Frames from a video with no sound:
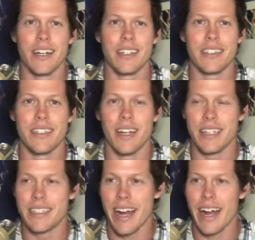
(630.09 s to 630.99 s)
a
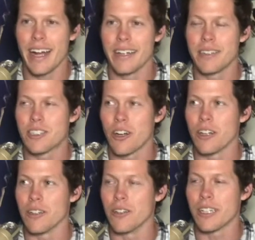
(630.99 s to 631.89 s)
dad
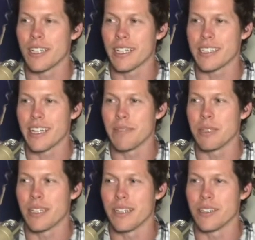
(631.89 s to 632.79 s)
start looking like
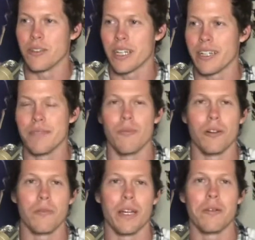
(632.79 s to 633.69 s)
Santa because it will get him
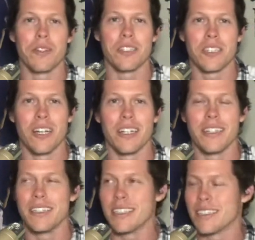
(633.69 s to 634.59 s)
more play with his
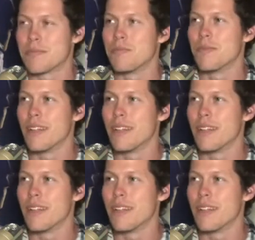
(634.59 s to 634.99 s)
son. And these,